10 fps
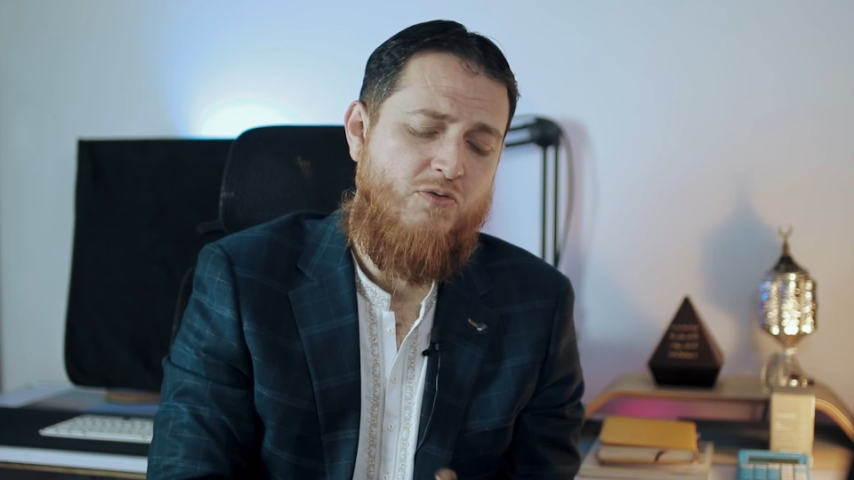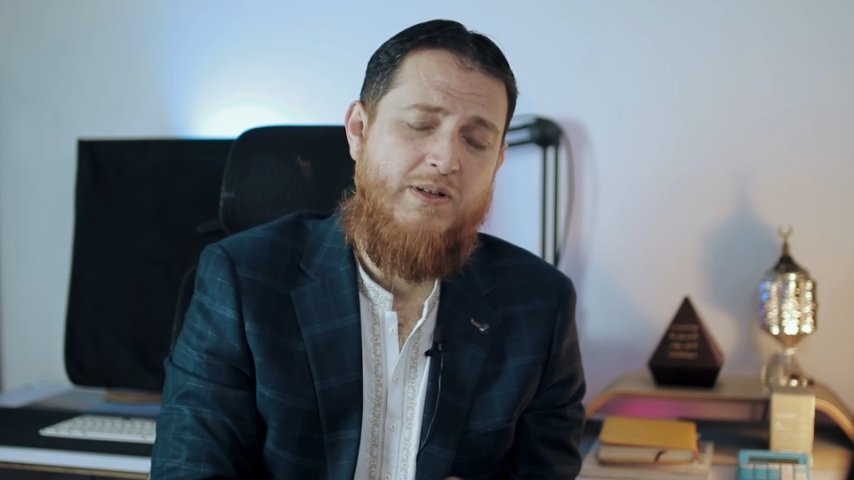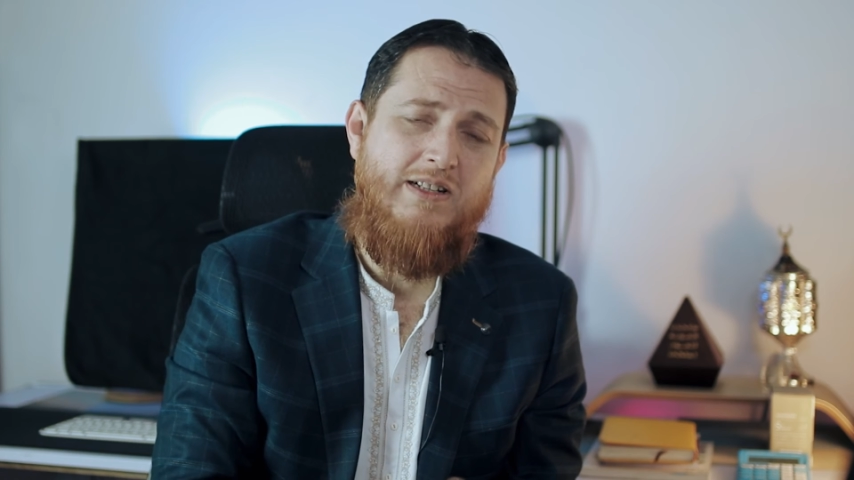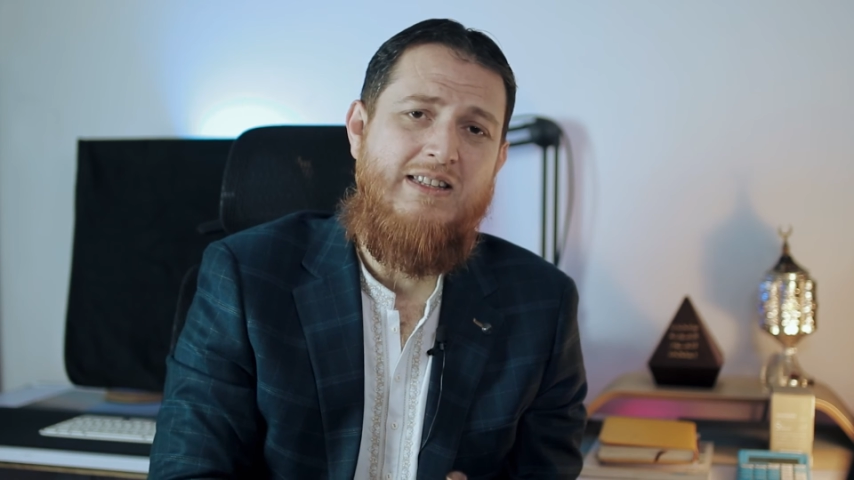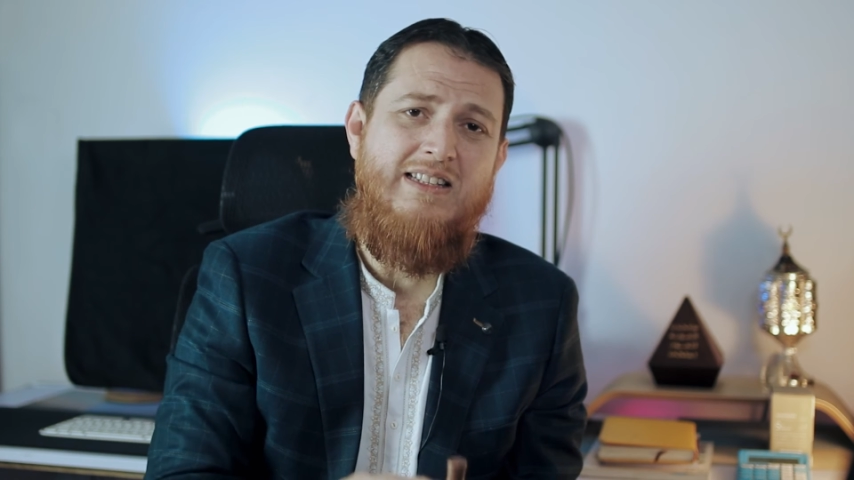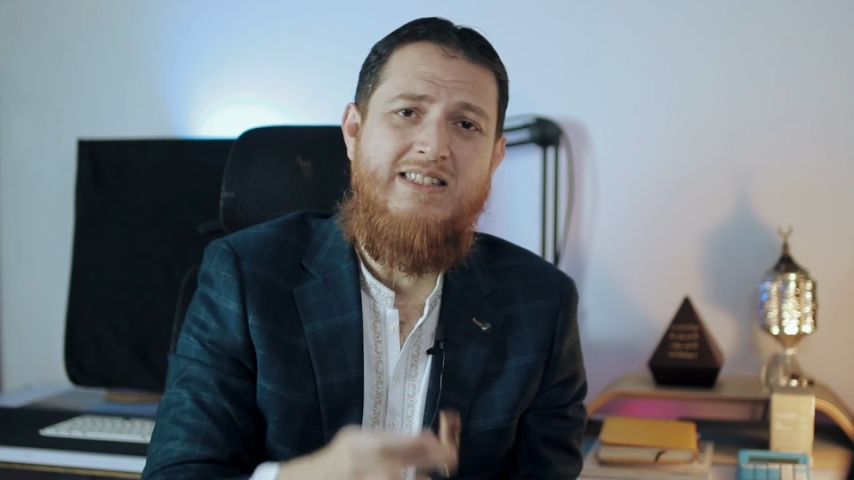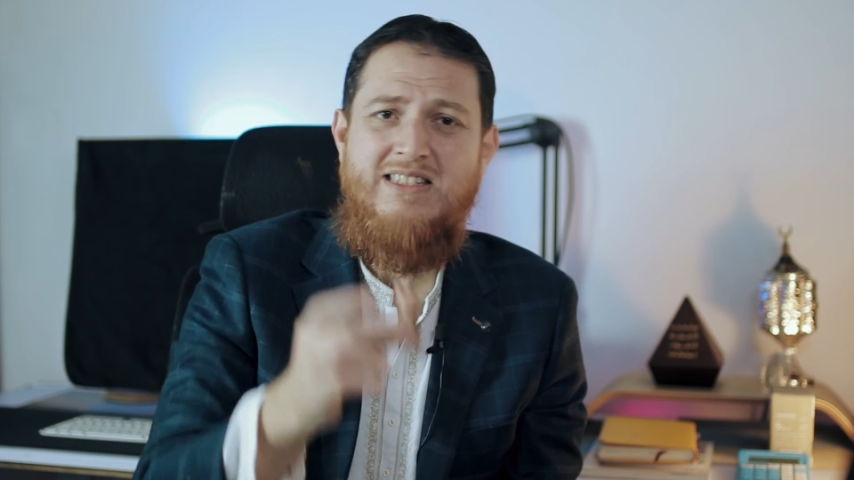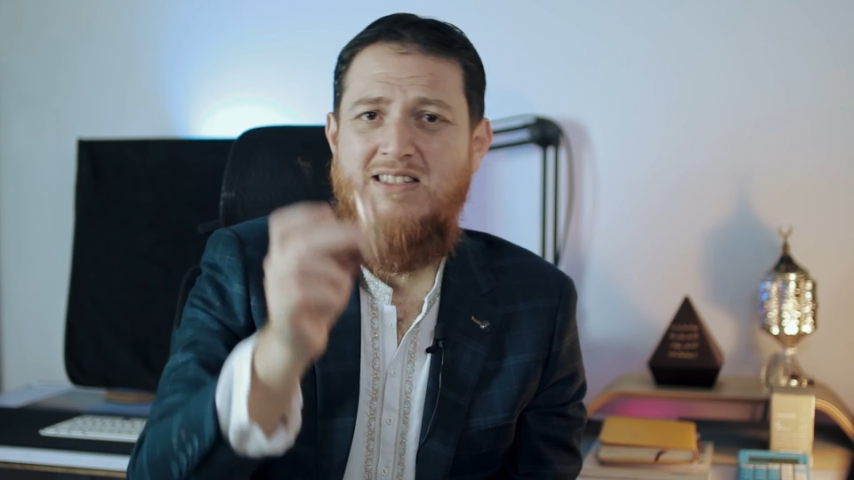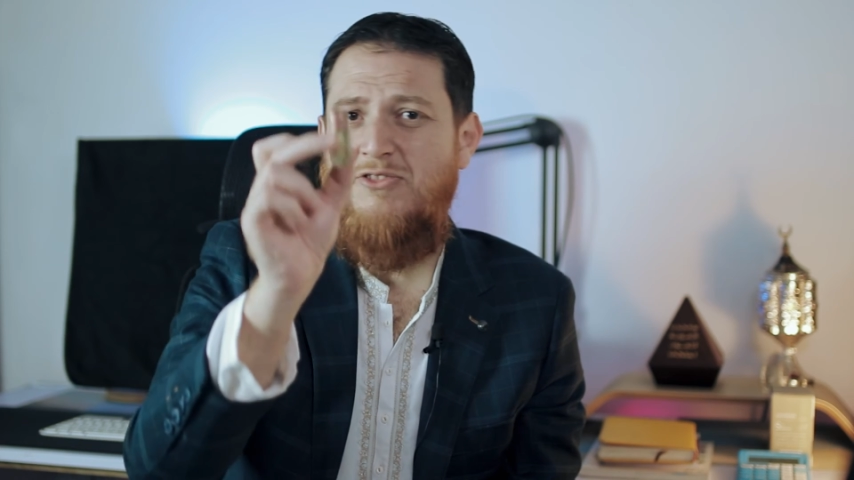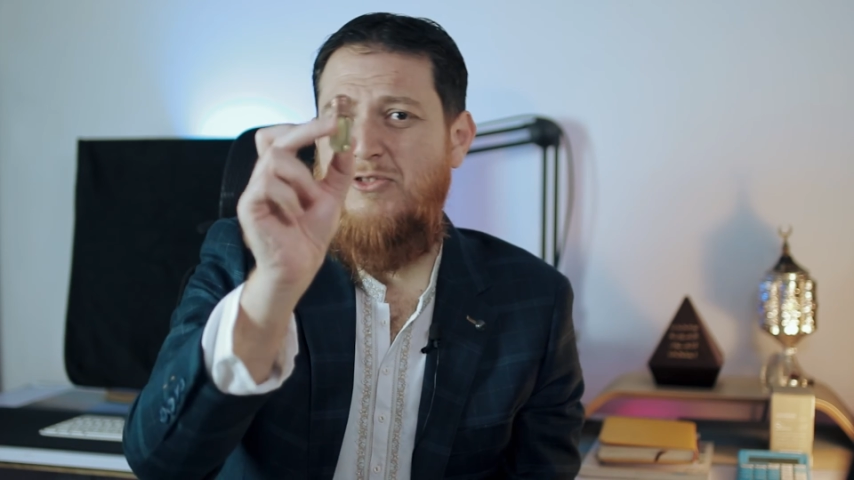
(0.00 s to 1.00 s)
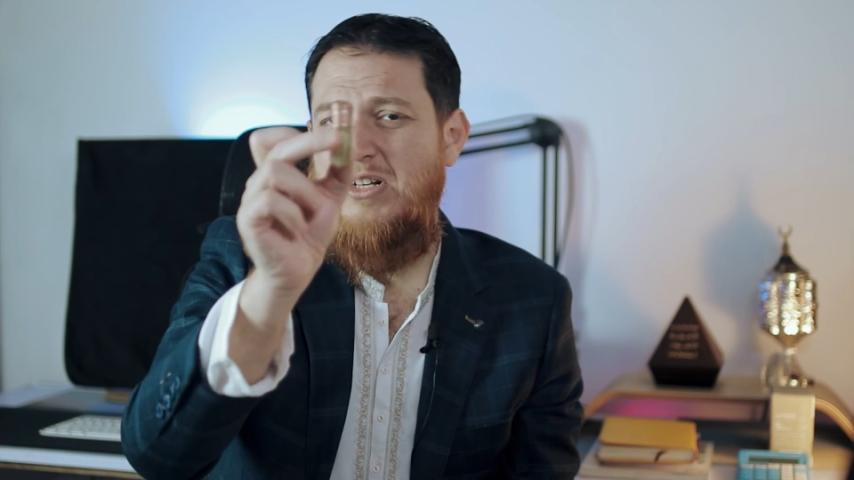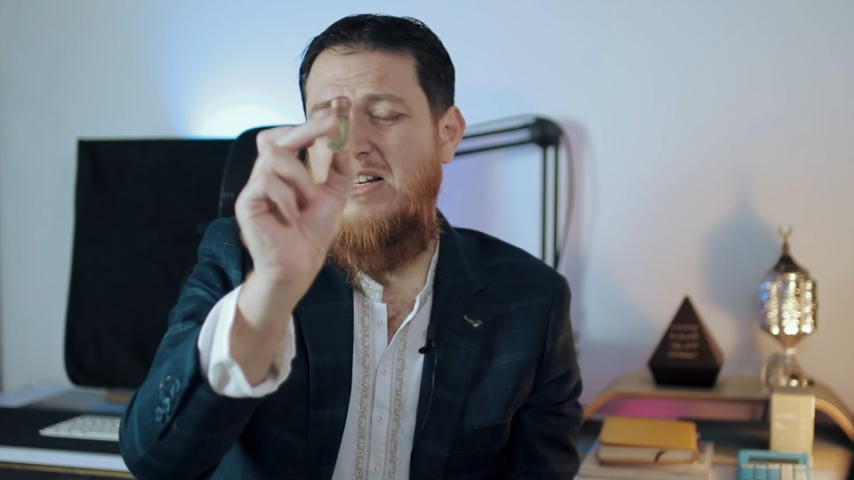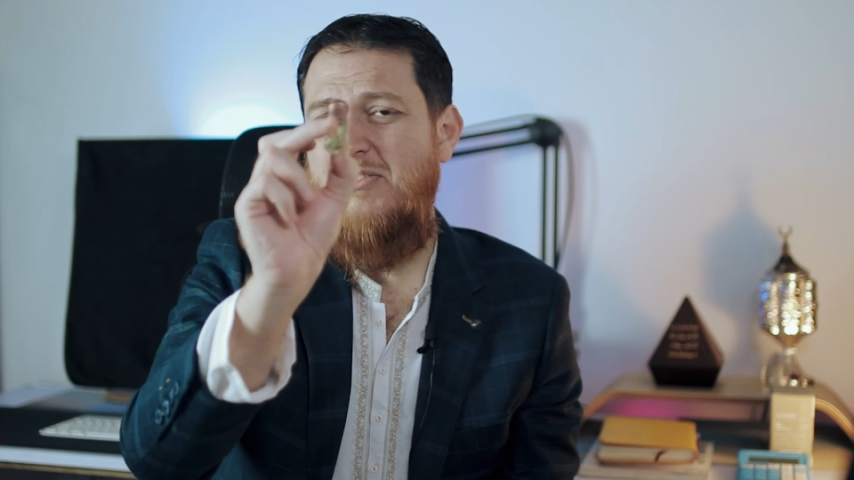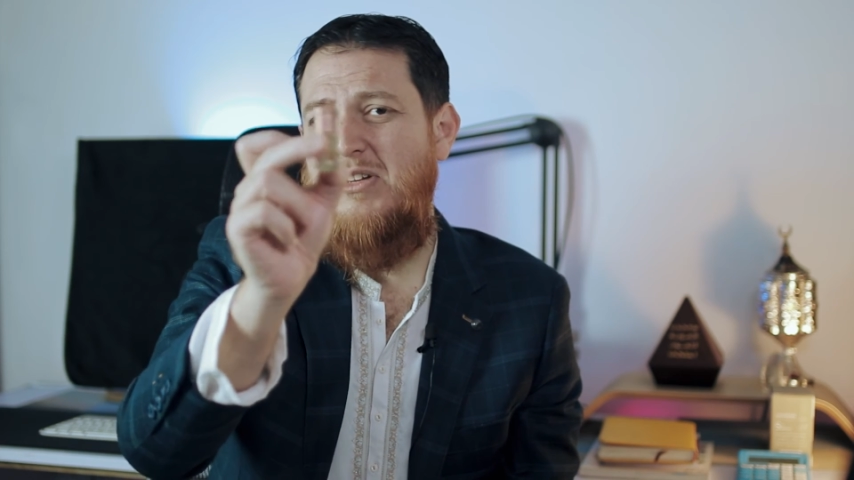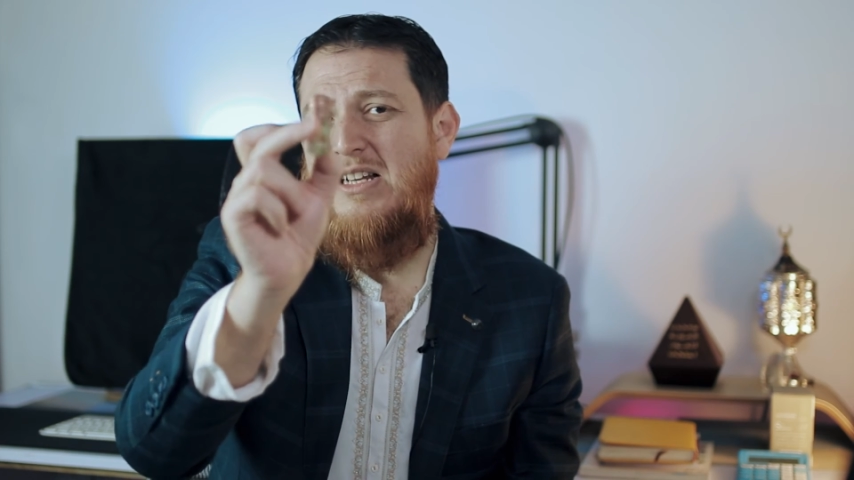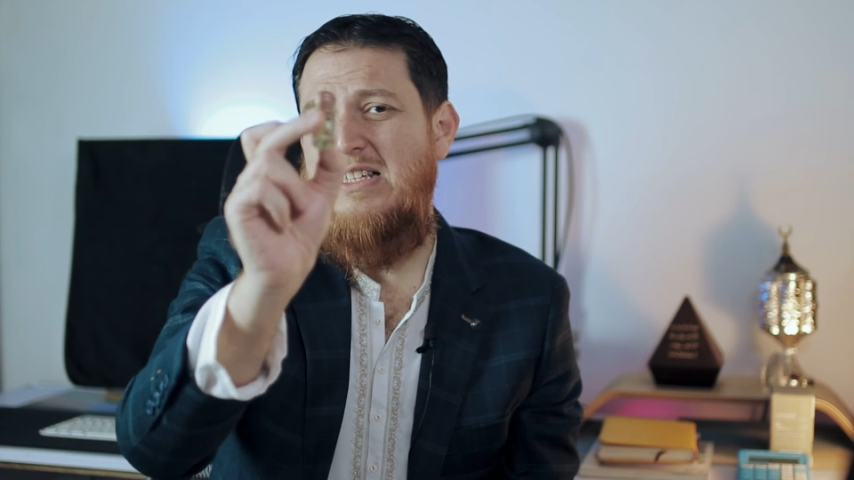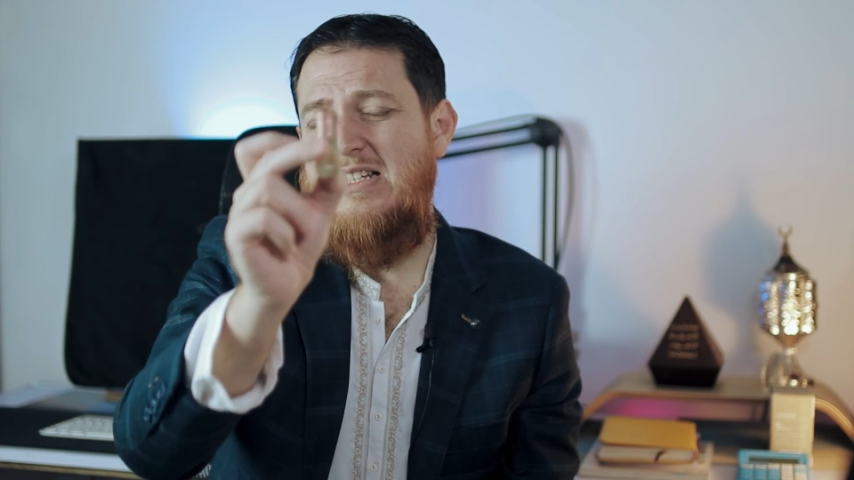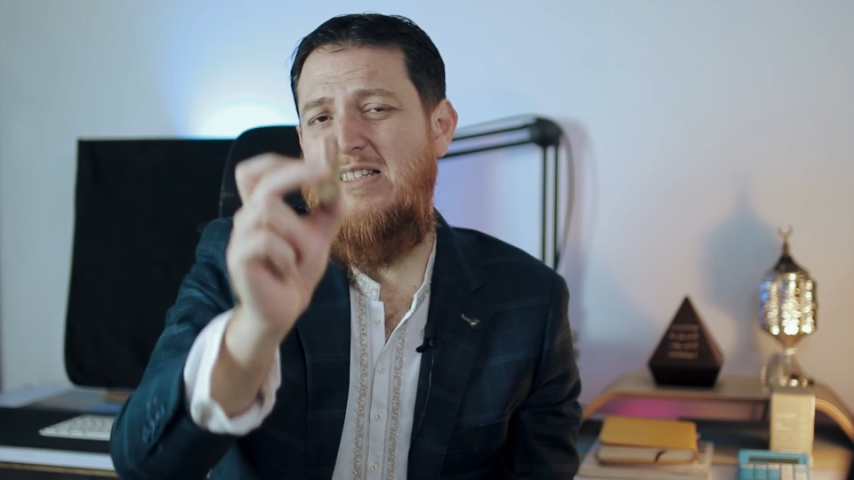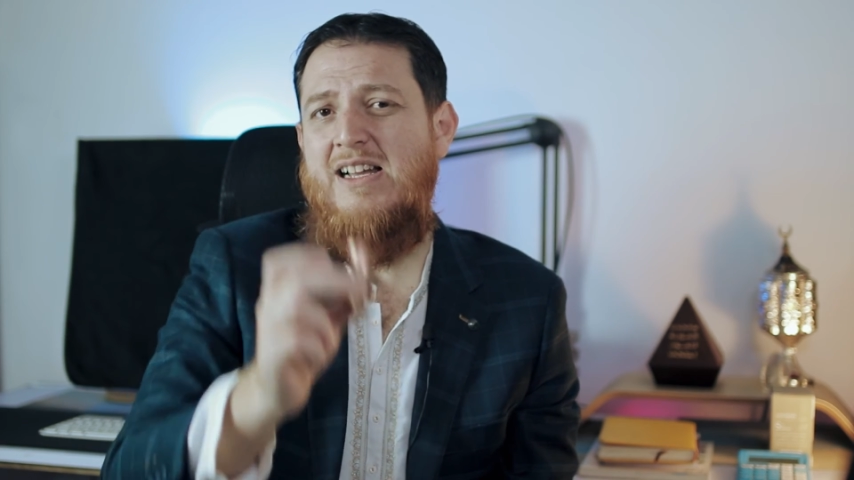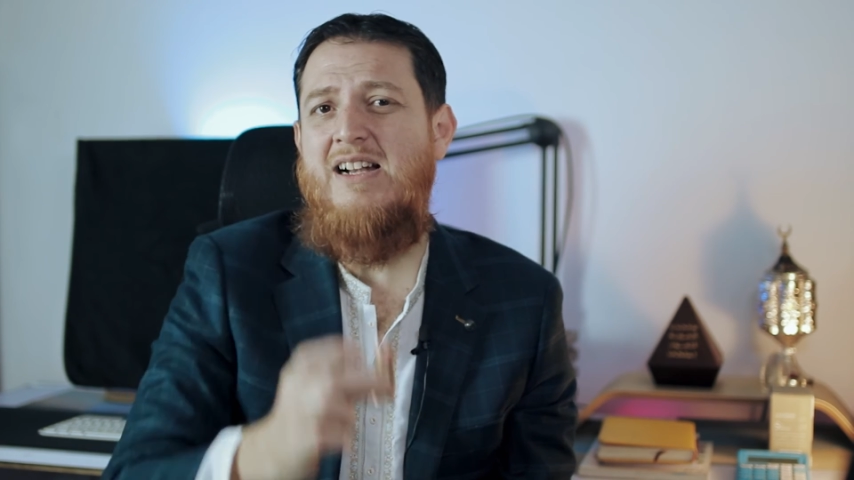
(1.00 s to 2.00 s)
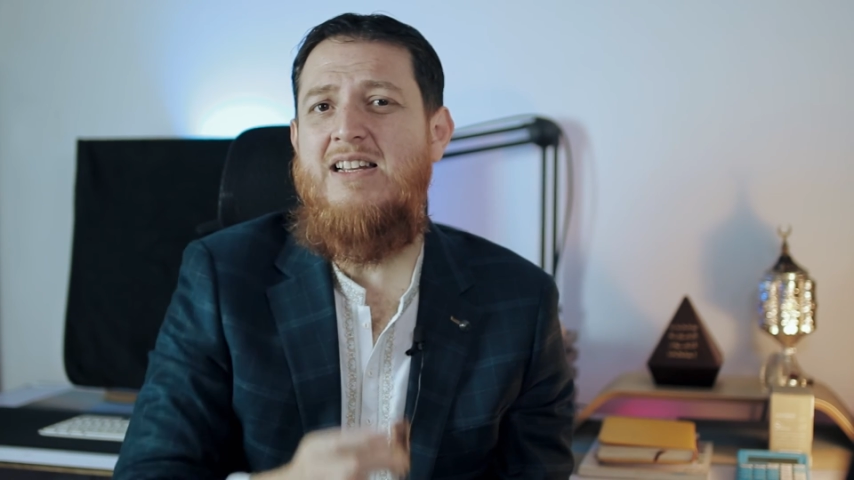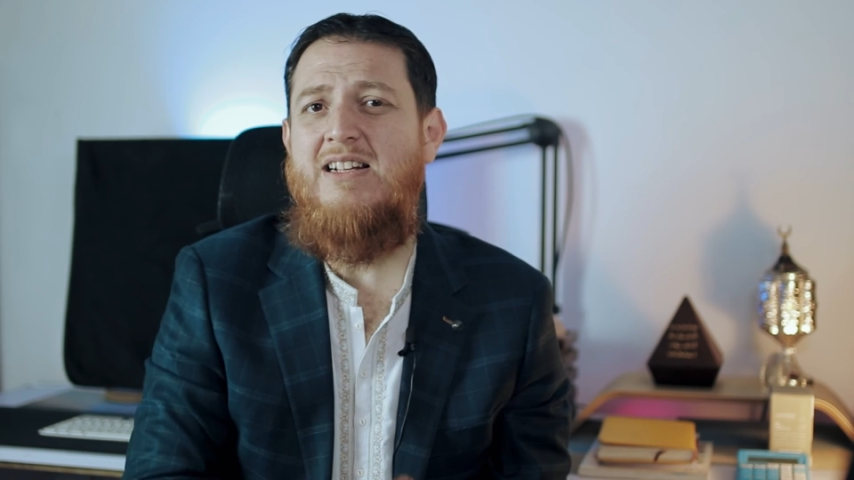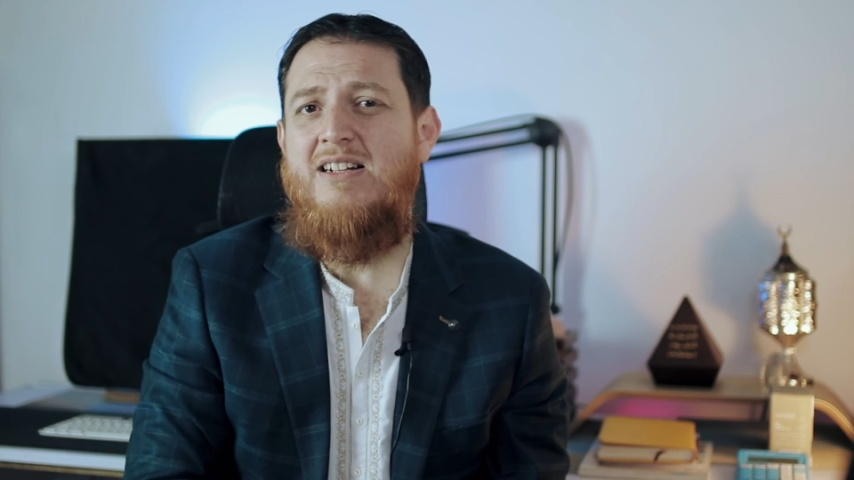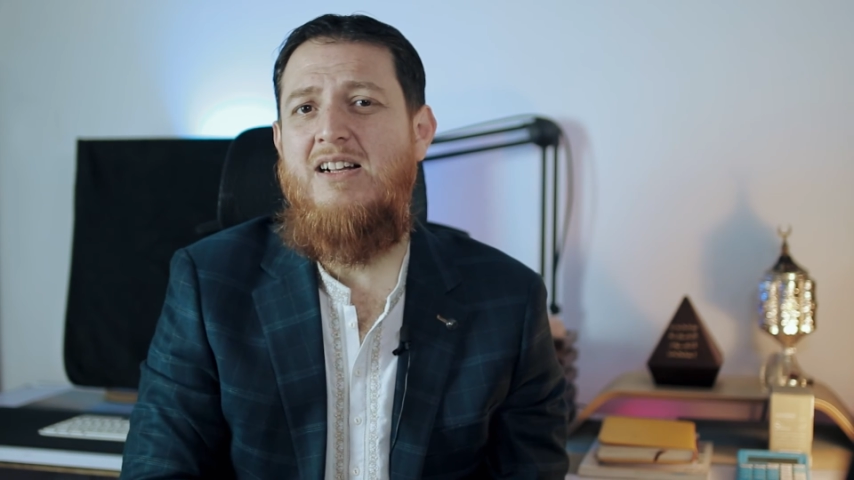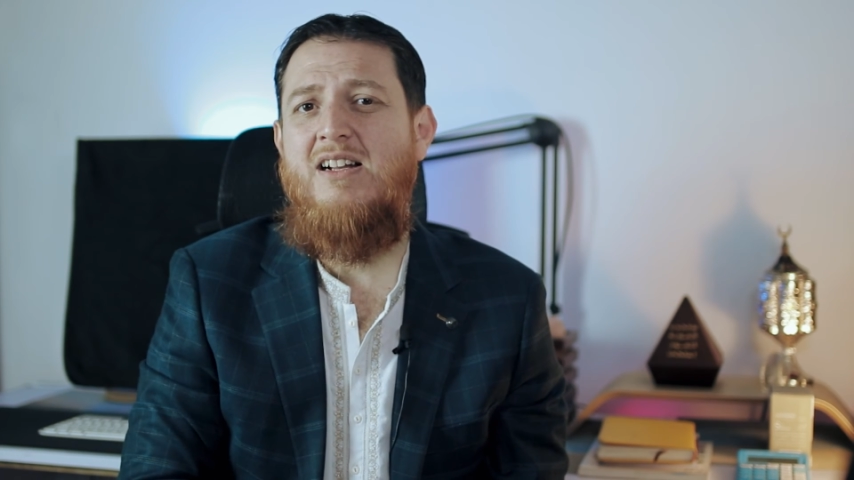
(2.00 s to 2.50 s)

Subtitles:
But this is a really synthetic